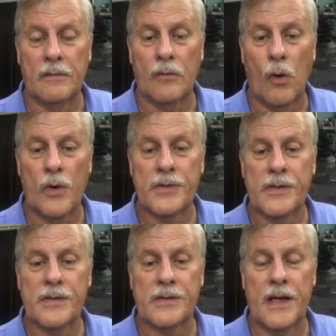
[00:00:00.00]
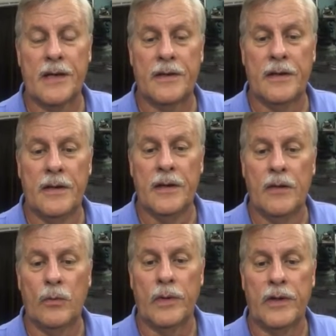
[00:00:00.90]
courses that
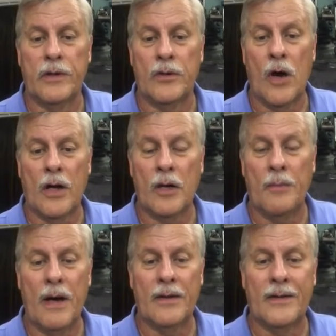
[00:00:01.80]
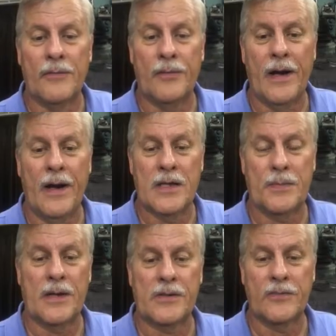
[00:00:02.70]
we talk about different
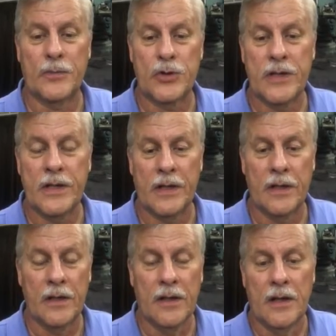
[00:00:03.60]
aspects of machining.